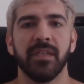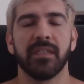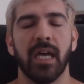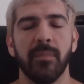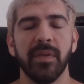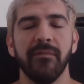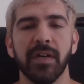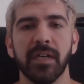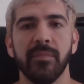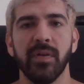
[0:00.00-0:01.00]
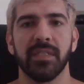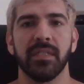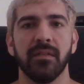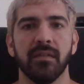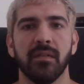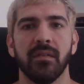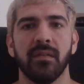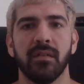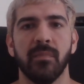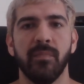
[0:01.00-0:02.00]
Stop being a fucking pussy.
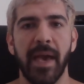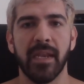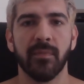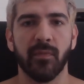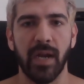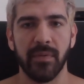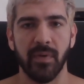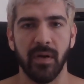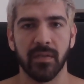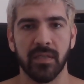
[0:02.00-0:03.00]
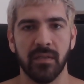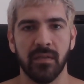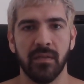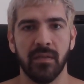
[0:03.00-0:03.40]
Man up, grab your balls,